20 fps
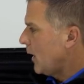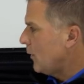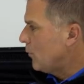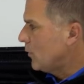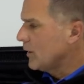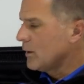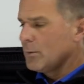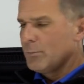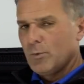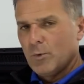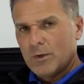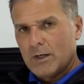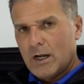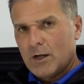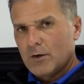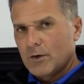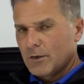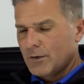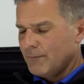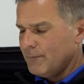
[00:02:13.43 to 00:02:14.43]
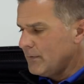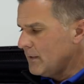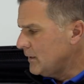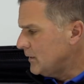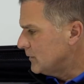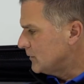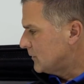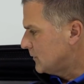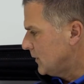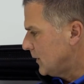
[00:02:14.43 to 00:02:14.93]
I wanted to point out our
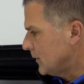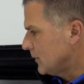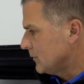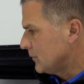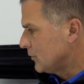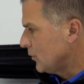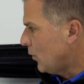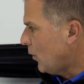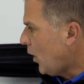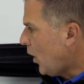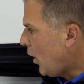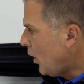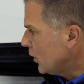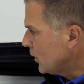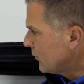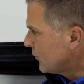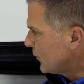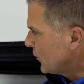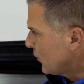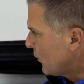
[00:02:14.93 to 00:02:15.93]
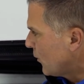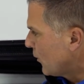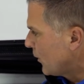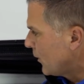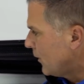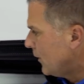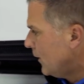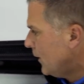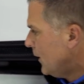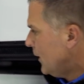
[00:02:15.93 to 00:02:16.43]
convenience center. So all of
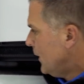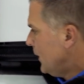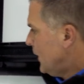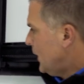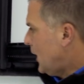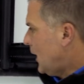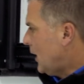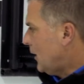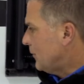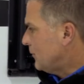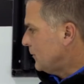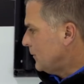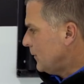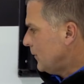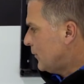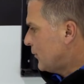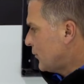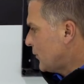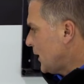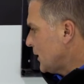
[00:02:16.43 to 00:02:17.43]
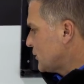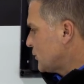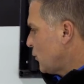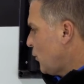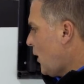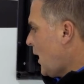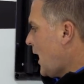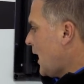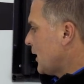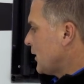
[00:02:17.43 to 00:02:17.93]
your fresh
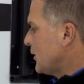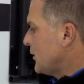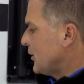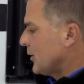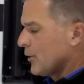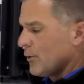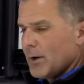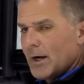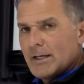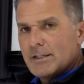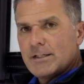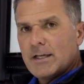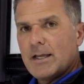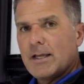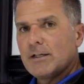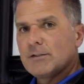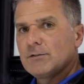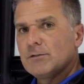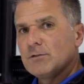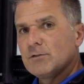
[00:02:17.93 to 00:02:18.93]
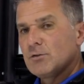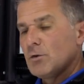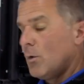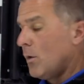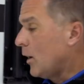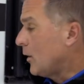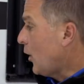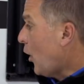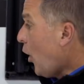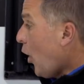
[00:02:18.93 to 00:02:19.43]
water, your gray tanks and so
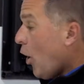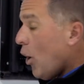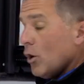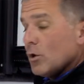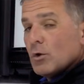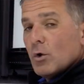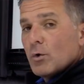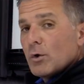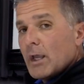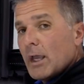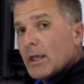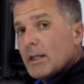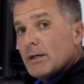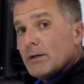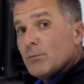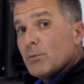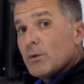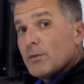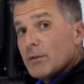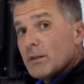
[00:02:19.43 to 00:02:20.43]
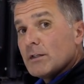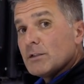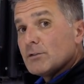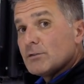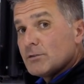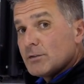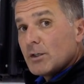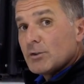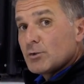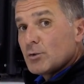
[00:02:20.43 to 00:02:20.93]
on, all located within a
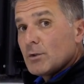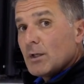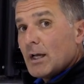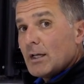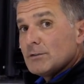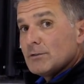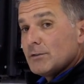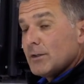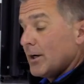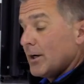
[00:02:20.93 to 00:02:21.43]
centralized